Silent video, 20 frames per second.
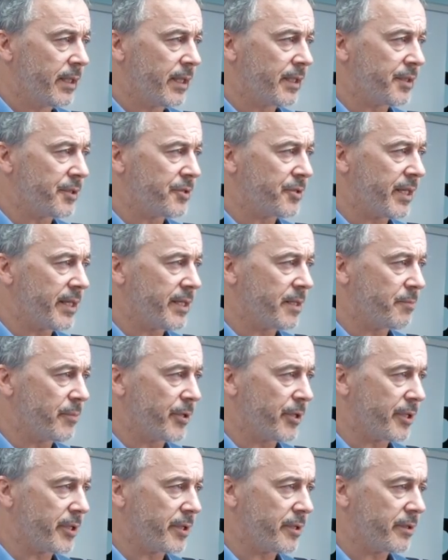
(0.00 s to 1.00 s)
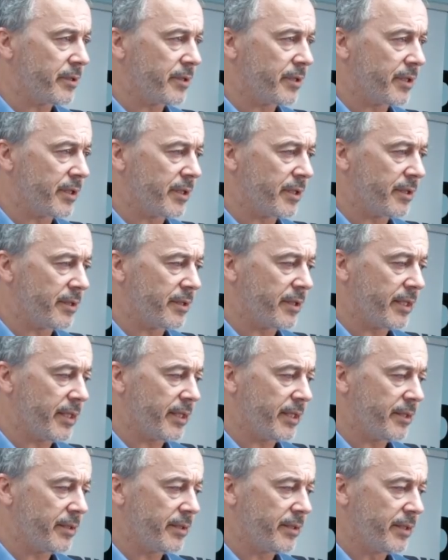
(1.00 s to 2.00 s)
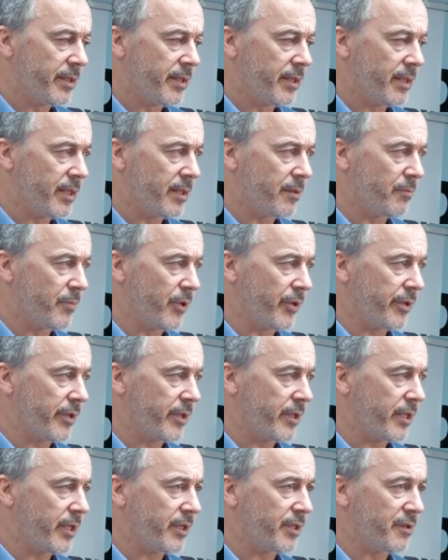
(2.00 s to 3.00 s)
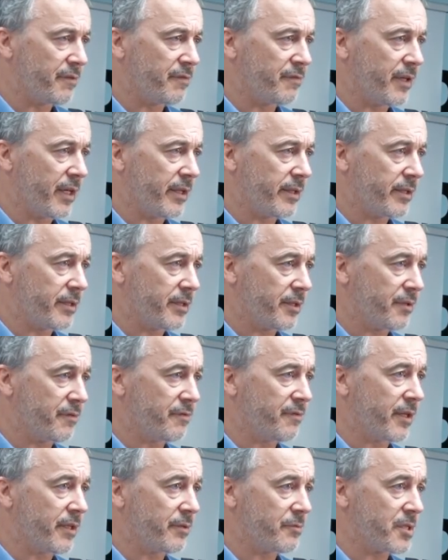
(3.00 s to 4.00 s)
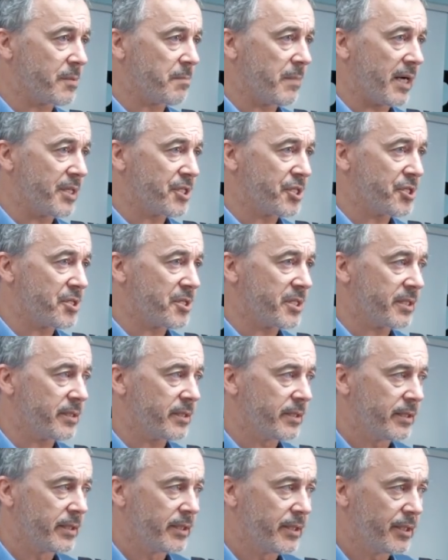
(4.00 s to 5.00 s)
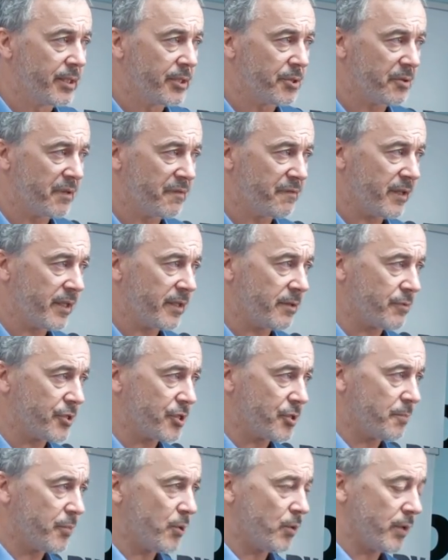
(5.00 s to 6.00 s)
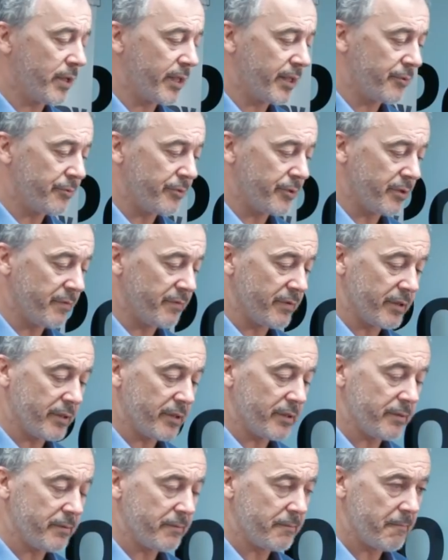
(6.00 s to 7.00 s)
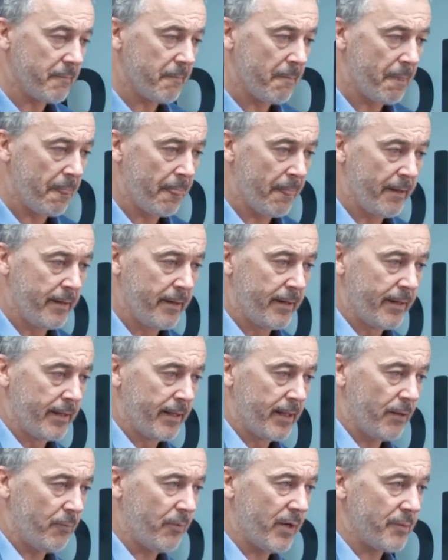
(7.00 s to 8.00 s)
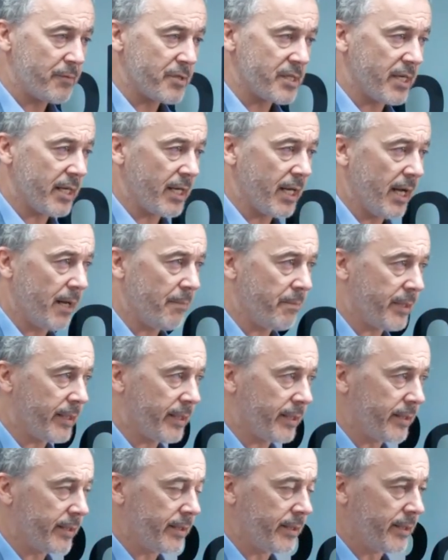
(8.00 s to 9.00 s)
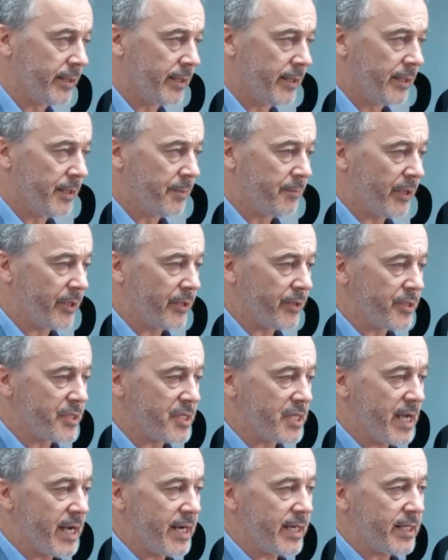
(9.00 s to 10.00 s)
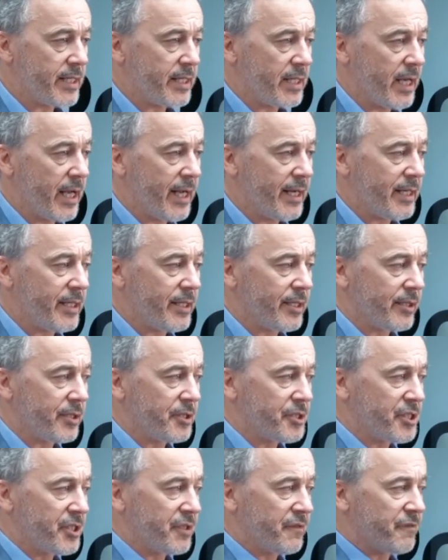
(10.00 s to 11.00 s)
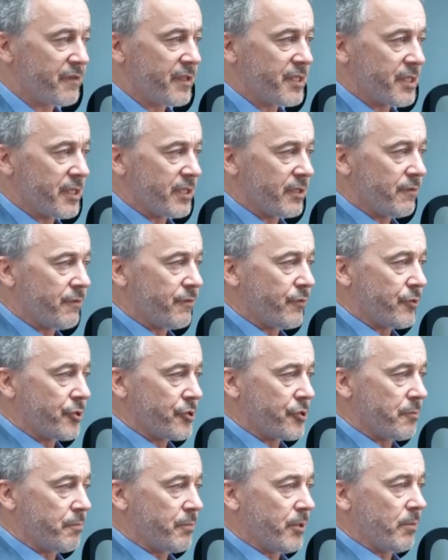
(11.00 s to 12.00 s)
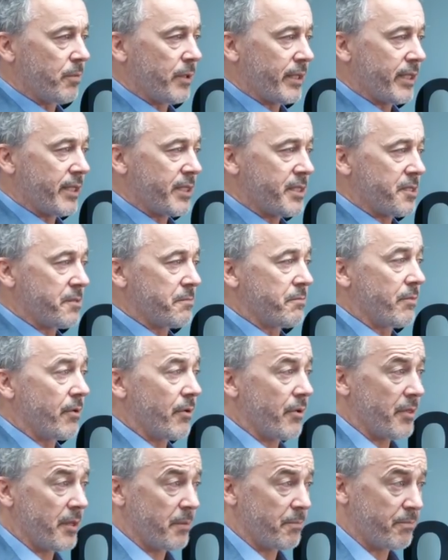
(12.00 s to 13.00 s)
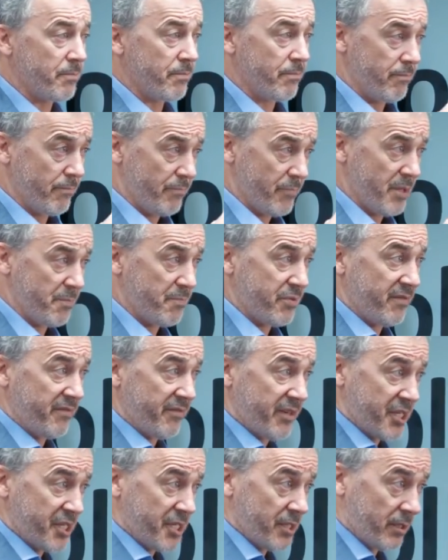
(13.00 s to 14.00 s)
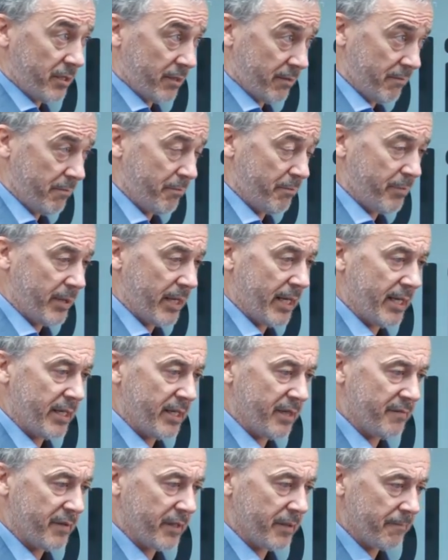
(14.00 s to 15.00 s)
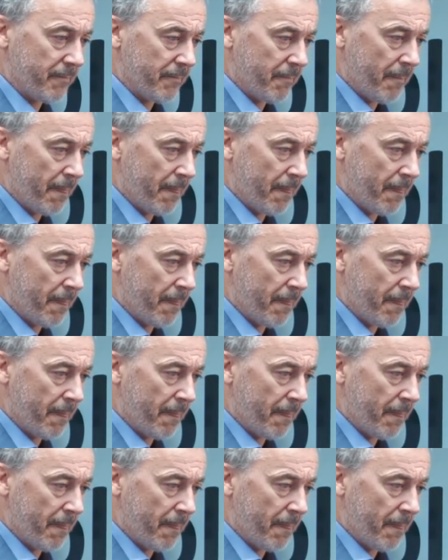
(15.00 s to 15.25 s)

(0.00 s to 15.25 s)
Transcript: and they tried to murder her mother and her father. Her father was a magistrate, so her father was upholding the rule of law. And why was that happening? Because the ideology of physical force republicanism, the provisional brand of it,